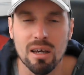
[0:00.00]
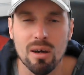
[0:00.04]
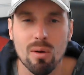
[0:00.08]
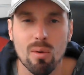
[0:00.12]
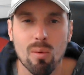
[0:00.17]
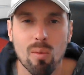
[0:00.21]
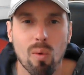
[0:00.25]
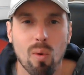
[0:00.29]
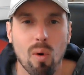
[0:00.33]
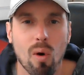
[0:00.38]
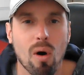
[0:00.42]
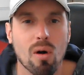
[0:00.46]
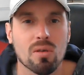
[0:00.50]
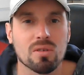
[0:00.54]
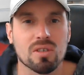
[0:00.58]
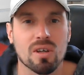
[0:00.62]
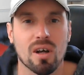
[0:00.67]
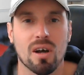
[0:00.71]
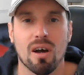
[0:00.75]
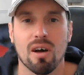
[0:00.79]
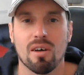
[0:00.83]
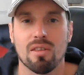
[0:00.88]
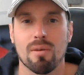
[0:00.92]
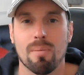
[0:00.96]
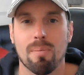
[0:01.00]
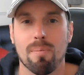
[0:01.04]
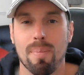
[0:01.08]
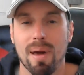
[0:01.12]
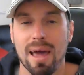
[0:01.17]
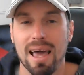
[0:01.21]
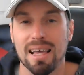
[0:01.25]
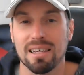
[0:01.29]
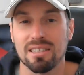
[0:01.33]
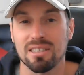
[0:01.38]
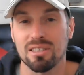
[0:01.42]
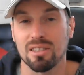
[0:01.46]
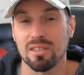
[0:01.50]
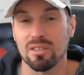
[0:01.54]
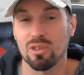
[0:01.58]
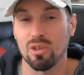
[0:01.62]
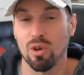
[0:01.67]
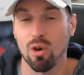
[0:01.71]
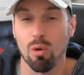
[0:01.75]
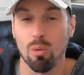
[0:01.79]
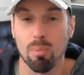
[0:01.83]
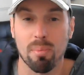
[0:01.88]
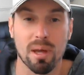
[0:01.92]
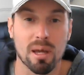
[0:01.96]
what are the best
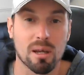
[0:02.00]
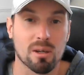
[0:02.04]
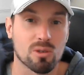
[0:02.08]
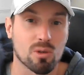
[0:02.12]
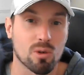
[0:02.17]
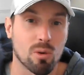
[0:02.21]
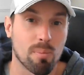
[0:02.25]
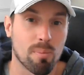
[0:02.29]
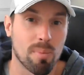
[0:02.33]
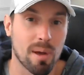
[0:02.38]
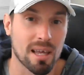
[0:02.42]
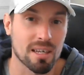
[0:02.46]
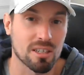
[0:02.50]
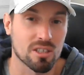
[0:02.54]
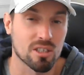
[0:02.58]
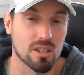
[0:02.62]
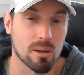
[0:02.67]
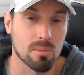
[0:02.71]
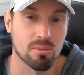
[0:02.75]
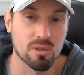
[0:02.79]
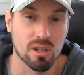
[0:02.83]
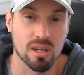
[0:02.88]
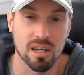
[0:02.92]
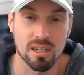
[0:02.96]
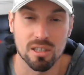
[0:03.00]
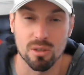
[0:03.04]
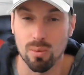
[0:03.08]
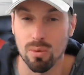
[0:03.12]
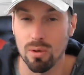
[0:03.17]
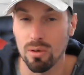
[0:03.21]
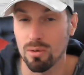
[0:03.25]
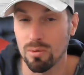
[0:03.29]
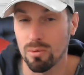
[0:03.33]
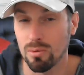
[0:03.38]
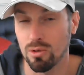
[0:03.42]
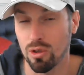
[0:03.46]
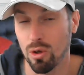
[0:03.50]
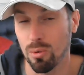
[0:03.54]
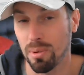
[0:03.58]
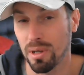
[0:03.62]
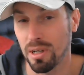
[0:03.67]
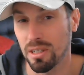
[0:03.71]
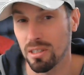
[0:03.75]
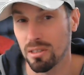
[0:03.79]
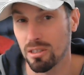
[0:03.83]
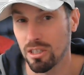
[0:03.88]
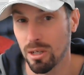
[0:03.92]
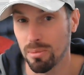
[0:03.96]
topics or best subjects, what
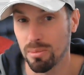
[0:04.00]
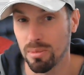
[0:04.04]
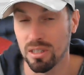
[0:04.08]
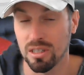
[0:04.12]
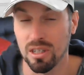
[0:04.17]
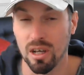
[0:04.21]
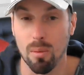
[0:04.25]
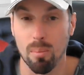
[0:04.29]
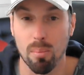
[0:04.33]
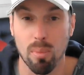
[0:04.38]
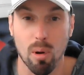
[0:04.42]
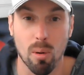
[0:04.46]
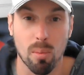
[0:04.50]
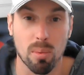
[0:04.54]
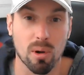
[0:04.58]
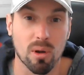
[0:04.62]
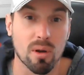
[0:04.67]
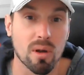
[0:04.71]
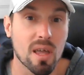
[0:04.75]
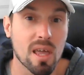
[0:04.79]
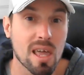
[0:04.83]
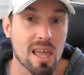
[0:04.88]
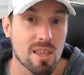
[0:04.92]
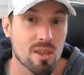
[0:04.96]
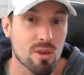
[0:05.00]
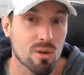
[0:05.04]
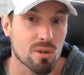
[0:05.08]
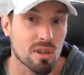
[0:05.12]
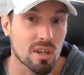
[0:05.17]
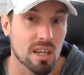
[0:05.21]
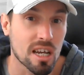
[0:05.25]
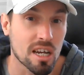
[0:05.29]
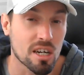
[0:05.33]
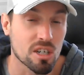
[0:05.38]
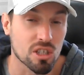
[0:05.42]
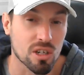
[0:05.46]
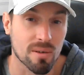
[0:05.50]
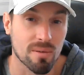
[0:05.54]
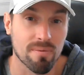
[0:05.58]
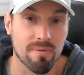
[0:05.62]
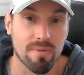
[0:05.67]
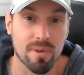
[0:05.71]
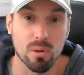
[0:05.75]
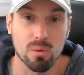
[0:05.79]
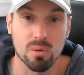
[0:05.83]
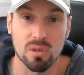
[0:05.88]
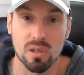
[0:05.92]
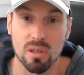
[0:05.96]
topics and subjects are popular in your niche, and
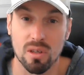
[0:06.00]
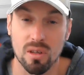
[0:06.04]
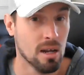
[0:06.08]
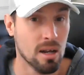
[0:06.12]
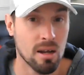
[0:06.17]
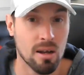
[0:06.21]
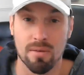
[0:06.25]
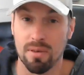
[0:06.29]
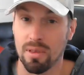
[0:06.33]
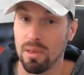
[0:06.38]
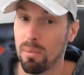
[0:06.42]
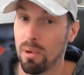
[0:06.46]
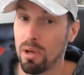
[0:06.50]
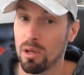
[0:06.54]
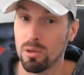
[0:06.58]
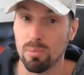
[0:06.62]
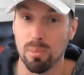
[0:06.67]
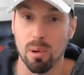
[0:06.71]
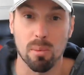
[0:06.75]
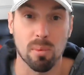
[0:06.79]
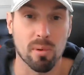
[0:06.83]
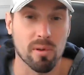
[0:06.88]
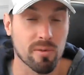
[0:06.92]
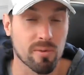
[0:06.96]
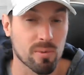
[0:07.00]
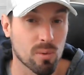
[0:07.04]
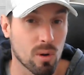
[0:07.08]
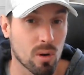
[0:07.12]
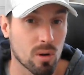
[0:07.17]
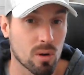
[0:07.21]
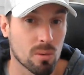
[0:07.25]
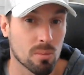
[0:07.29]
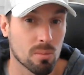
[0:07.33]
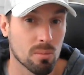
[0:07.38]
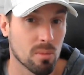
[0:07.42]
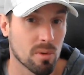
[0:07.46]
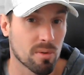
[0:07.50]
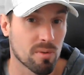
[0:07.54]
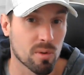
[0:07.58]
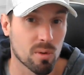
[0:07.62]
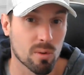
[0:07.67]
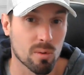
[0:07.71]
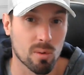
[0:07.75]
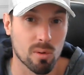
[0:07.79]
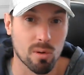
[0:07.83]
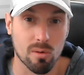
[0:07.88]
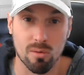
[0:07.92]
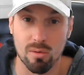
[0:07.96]
filter them for the most popular if you want. If
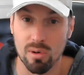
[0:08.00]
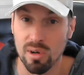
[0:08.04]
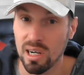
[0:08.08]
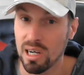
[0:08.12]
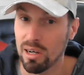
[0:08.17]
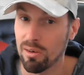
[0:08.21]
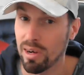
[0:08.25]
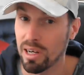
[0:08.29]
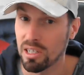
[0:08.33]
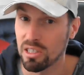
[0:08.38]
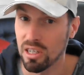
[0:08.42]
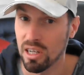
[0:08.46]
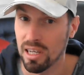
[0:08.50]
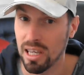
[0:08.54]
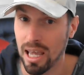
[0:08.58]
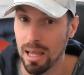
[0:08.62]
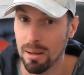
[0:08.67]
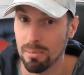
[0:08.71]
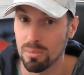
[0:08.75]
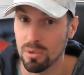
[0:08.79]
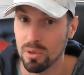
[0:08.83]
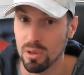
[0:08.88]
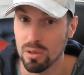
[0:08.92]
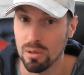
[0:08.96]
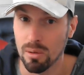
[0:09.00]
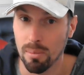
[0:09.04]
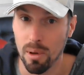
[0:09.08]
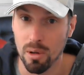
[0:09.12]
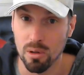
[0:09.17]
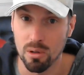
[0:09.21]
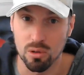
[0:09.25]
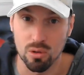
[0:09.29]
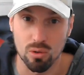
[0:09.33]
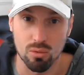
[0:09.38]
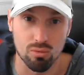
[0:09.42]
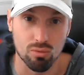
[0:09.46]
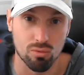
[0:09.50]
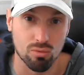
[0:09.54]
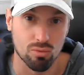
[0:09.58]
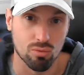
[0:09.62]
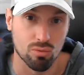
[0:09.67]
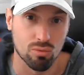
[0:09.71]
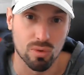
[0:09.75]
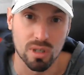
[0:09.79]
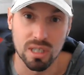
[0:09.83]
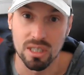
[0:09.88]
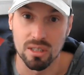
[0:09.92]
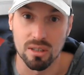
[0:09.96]
you want to really raise your game, do the most
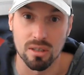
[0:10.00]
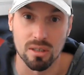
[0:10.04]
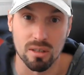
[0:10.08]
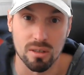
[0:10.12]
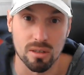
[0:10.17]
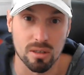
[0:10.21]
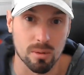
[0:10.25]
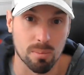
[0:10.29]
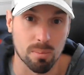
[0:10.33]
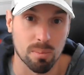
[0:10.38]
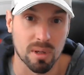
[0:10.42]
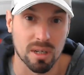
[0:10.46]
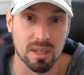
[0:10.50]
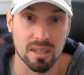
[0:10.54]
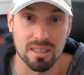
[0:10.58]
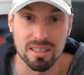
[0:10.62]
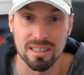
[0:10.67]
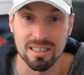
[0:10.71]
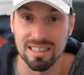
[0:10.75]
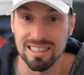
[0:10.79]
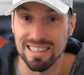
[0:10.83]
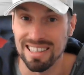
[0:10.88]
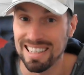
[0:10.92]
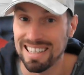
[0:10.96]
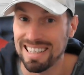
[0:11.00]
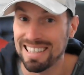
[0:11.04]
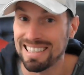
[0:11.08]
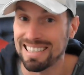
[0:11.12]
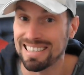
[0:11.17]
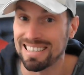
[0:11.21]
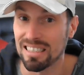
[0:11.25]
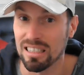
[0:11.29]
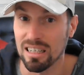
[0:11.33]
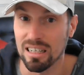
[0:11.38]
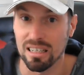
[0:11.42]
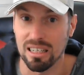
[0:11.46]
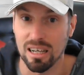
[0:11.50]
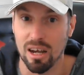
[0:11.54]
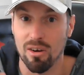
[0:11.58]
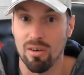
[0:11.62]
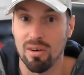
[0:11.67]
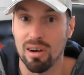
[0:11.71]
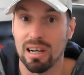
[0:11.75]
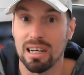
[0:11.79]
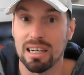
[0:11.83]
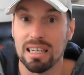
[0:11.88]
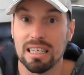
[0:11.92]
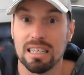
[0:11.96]
recent, because these are
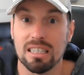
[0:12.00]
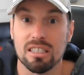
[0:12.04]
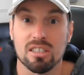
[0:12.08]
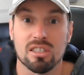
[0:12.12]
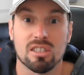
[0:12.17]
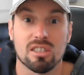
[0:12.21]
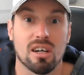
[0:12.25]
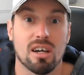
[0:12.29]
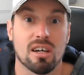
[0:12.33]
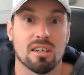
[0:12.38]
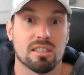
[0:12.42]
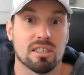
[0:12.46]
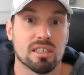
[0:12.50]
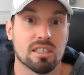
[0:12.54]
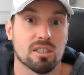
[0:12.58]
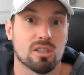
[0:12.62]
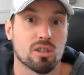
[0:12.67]
currently starting to